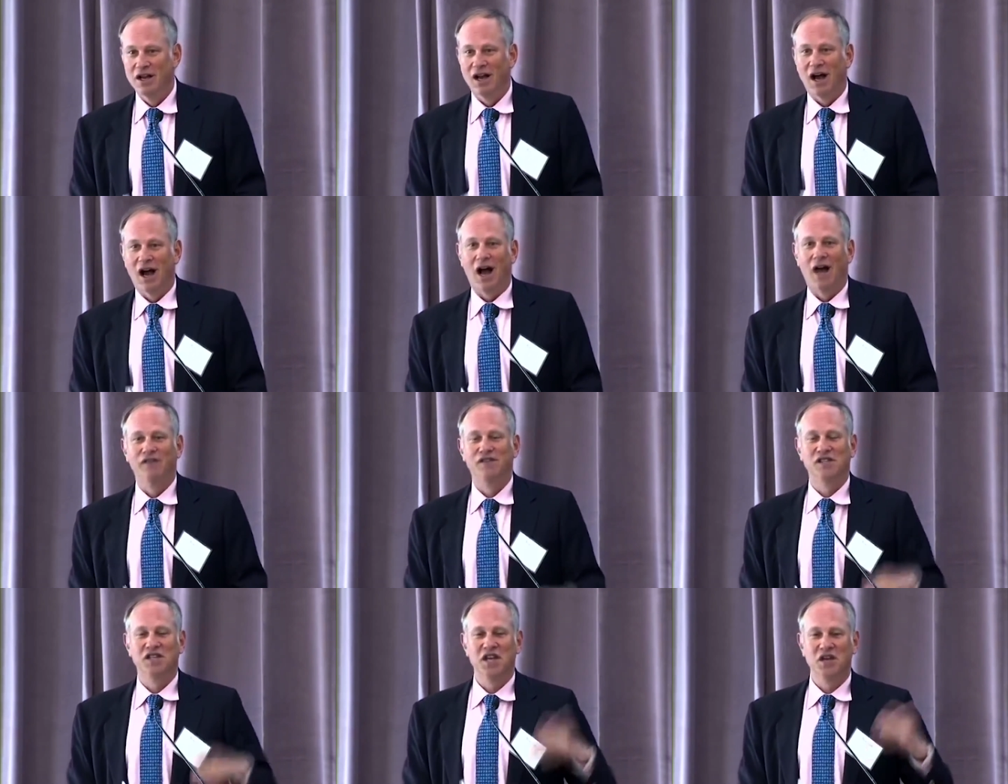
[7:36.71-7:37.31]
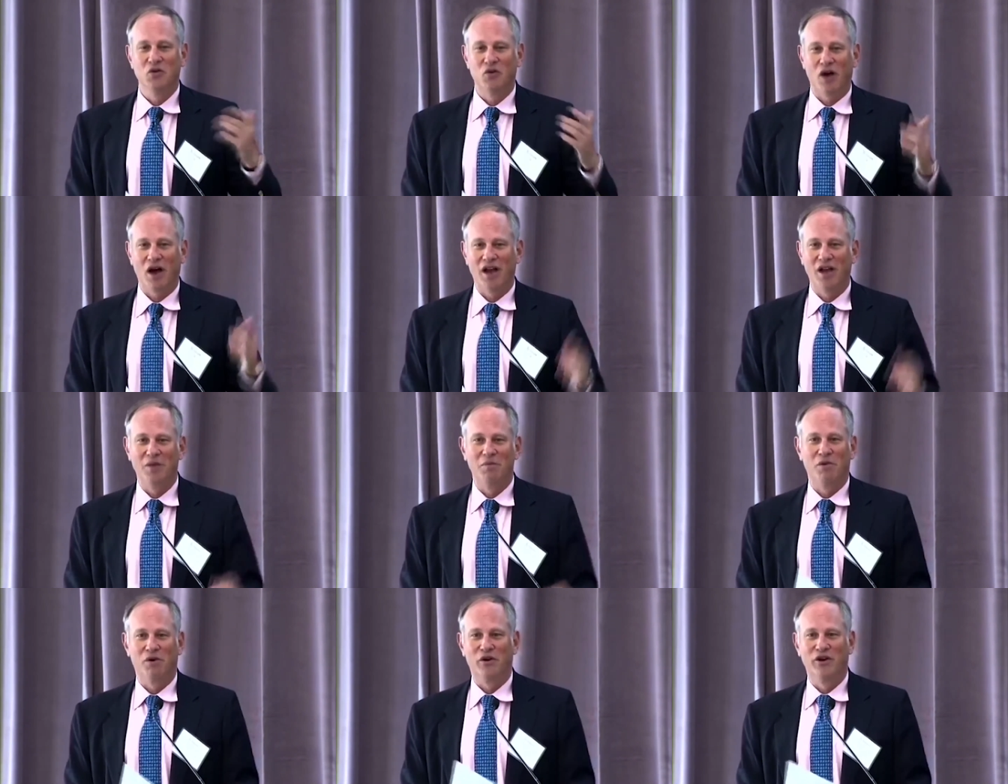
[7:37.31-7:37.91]
I've seen
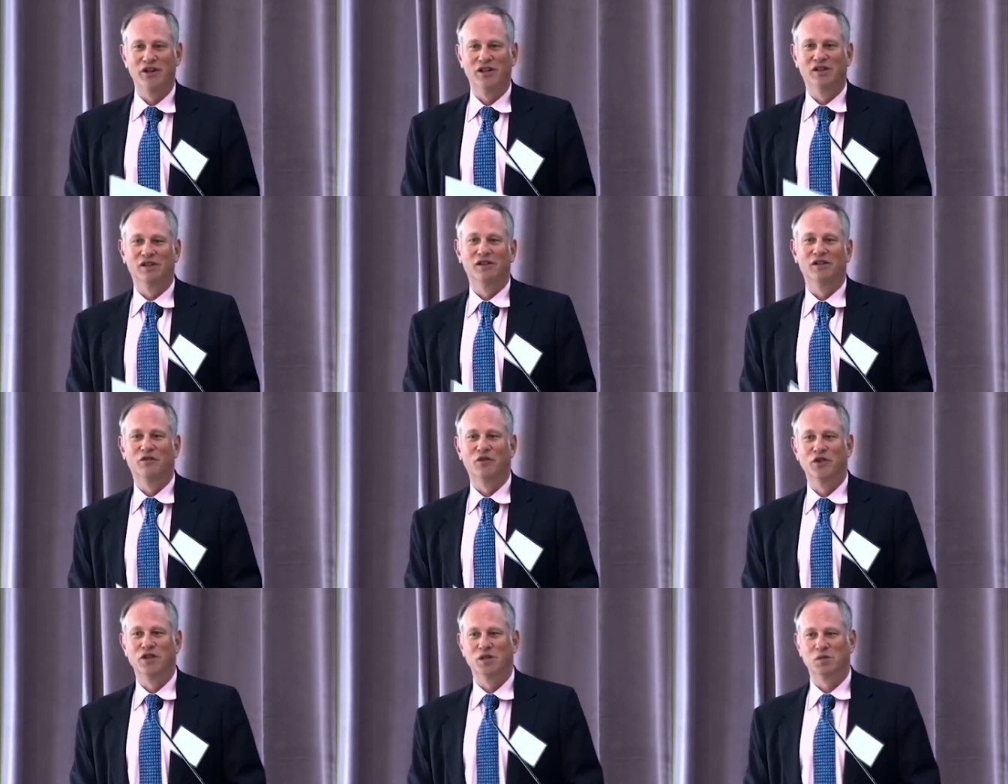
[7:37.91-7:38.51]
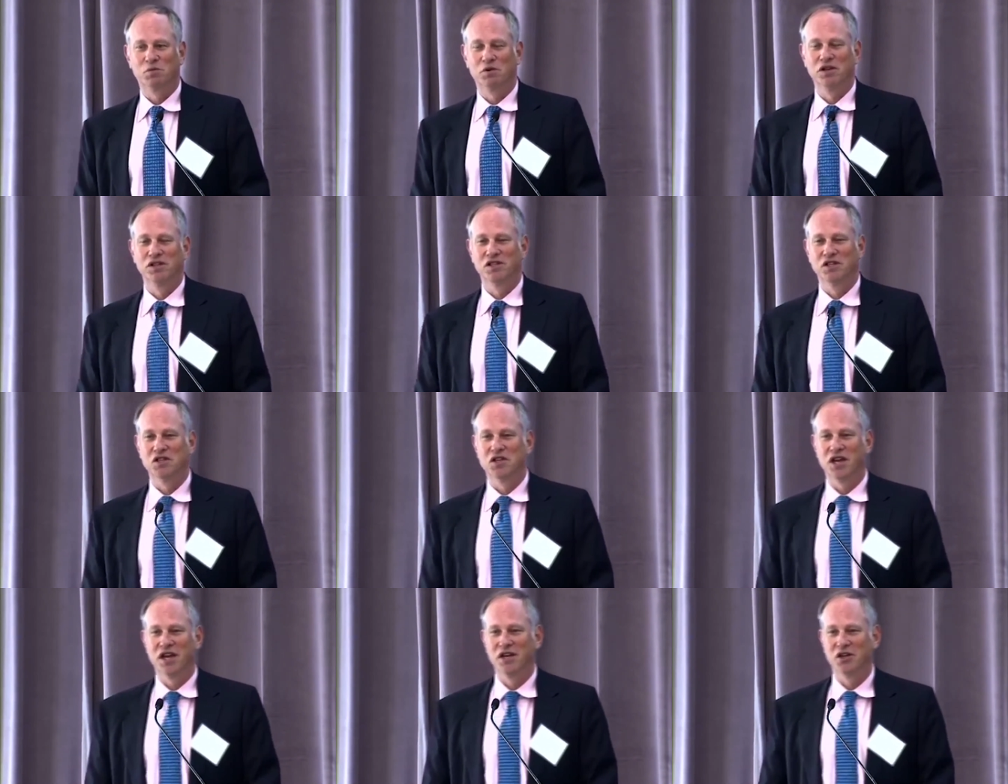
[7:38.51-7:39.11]
Ryan Murray deliver this
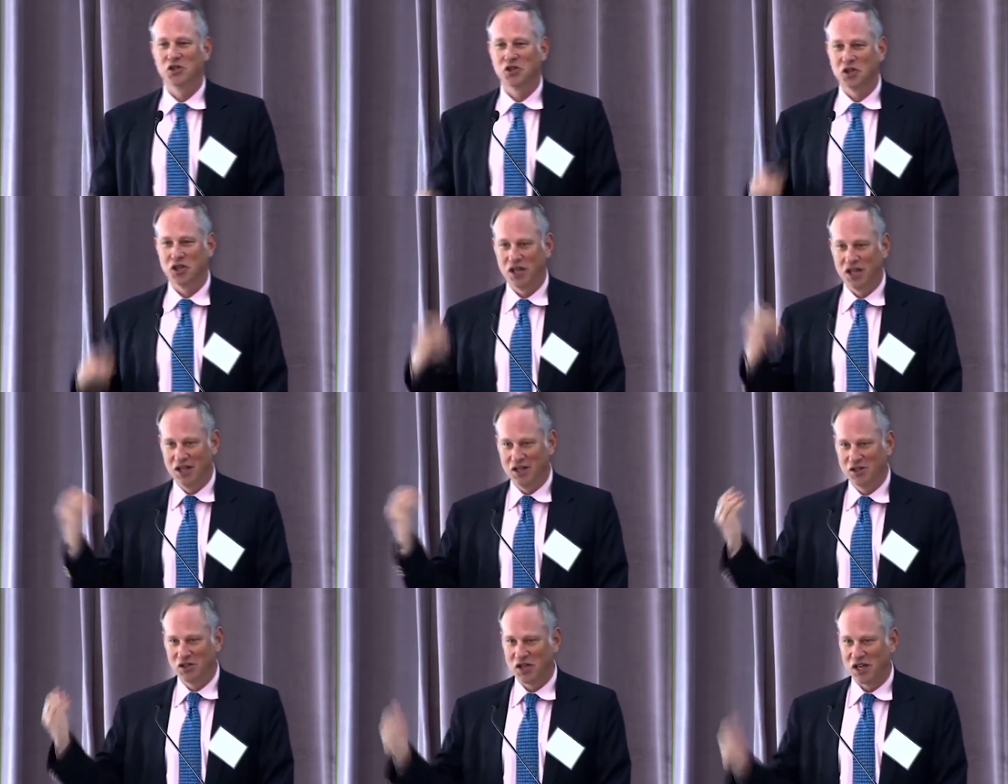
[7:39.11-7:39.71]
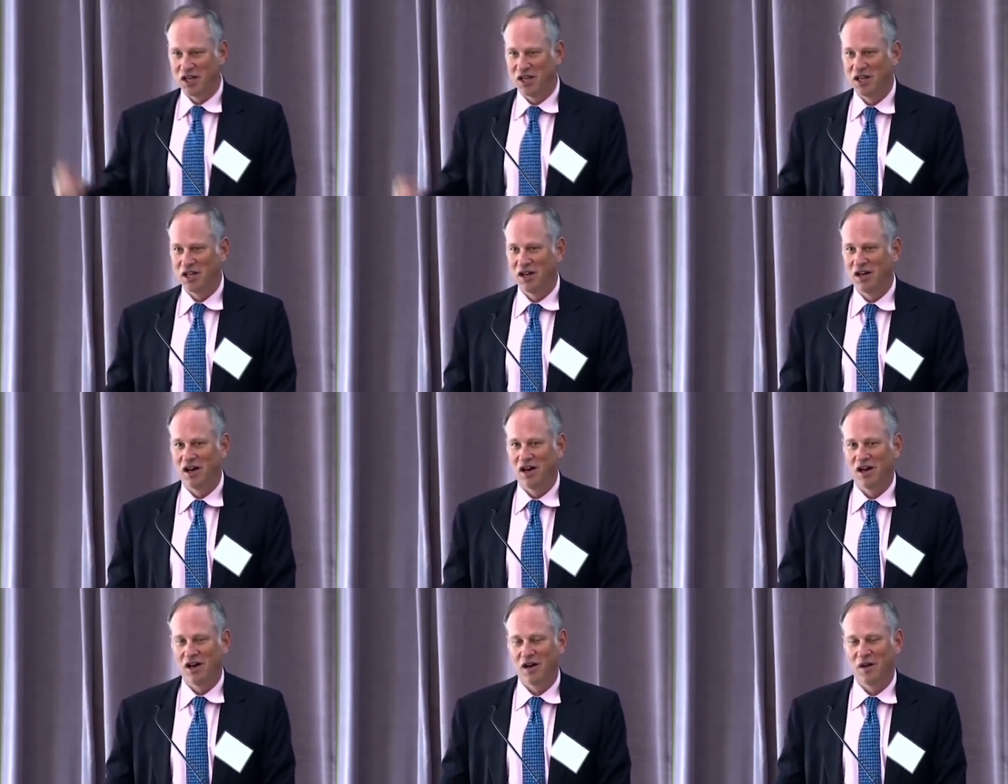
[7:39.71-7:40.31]
presentation. He's in
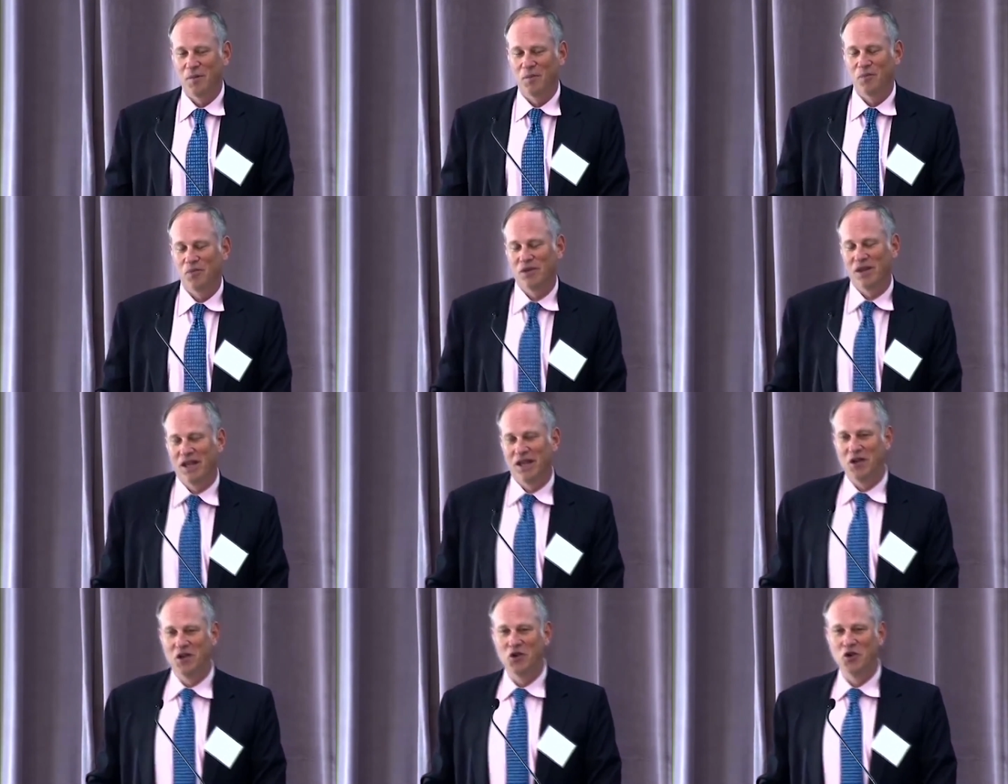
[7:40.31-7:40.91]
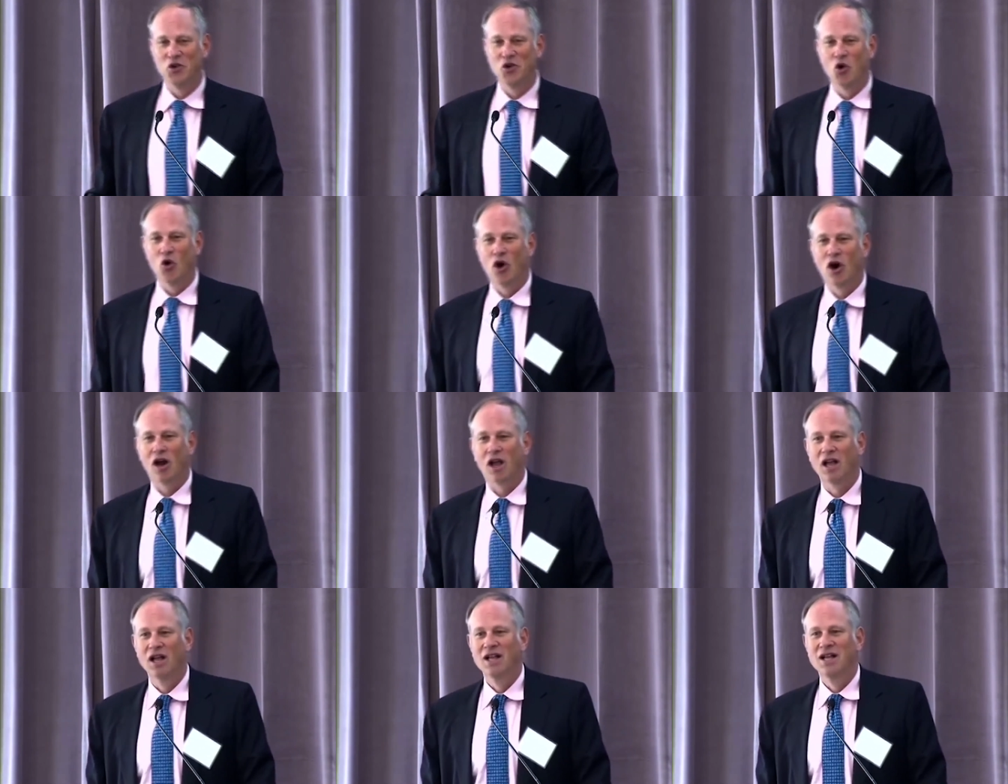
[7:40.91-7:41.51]
New
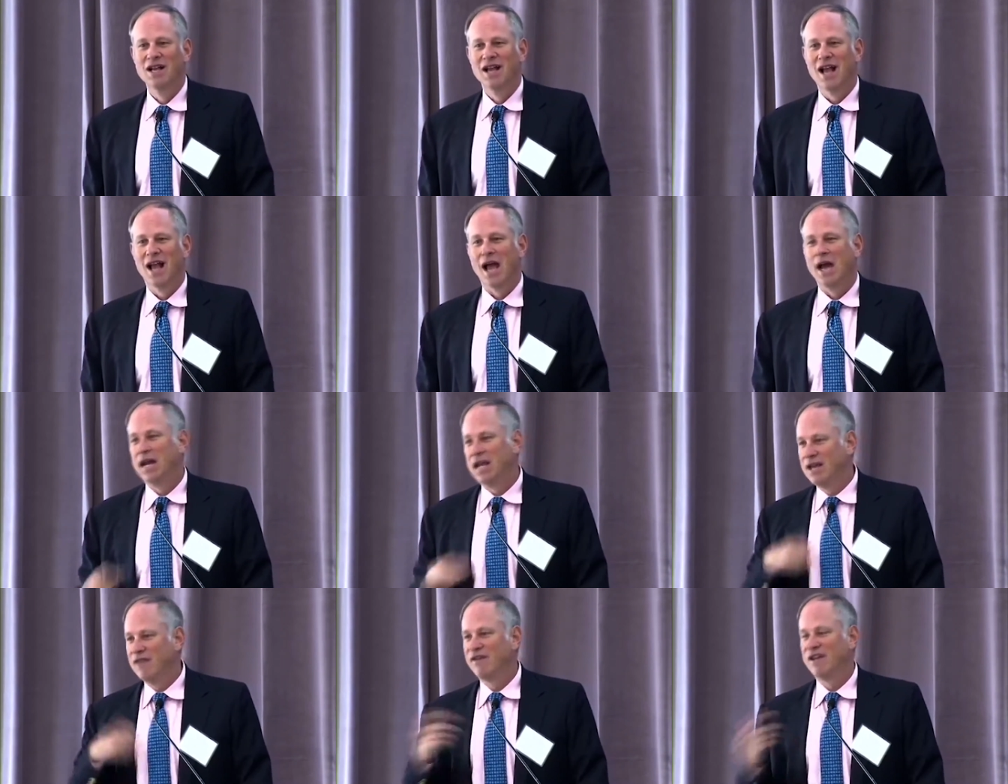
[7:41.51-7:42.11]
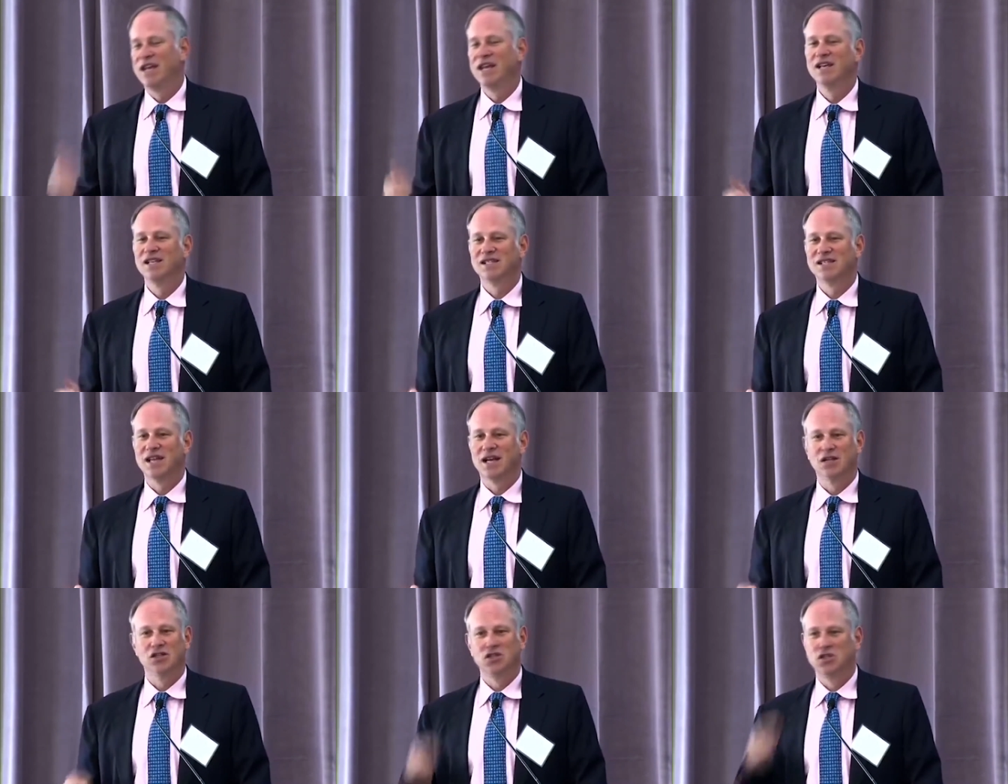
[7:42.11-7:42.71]
York, and he
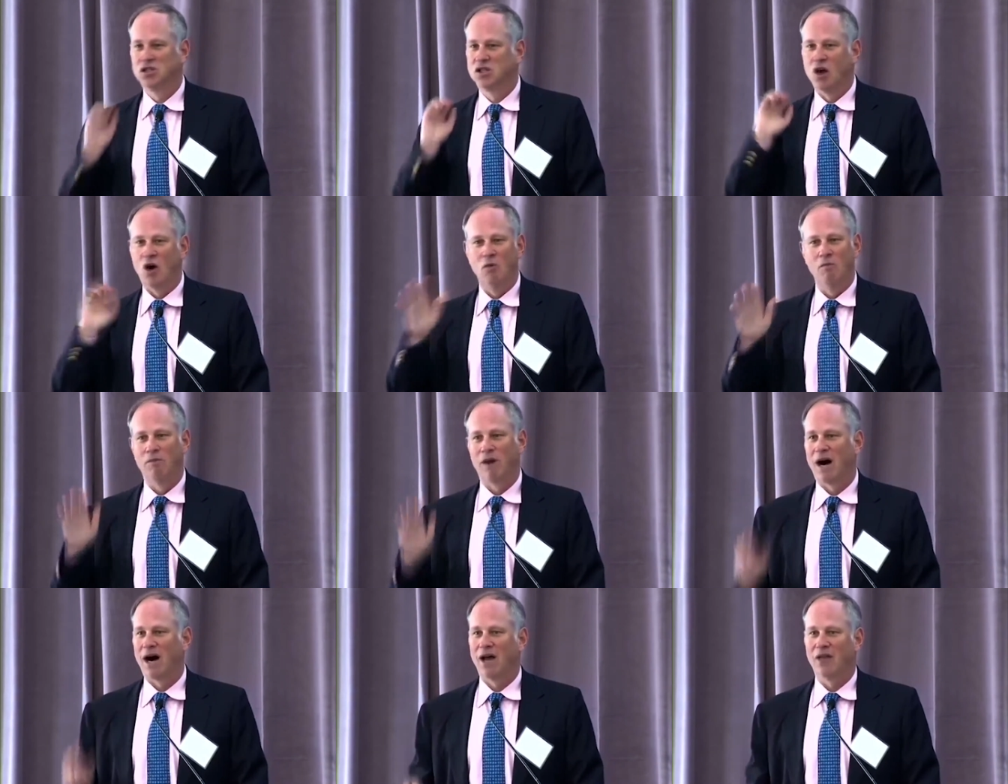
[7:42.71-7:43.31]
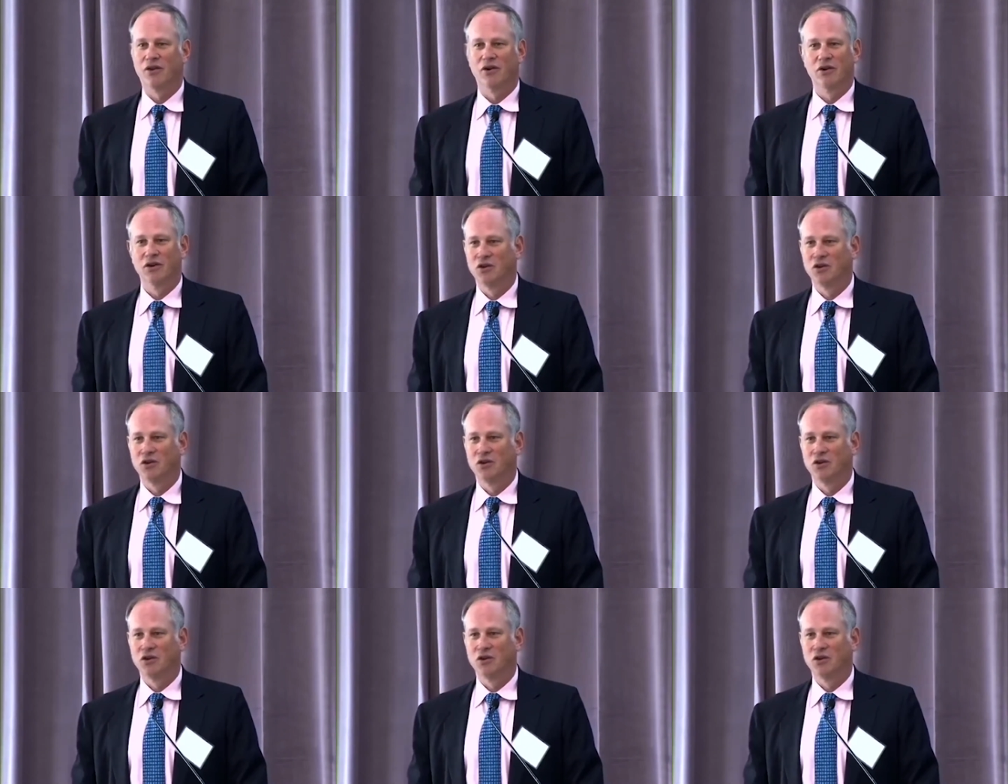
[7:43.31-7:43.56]
says, "Don't bother.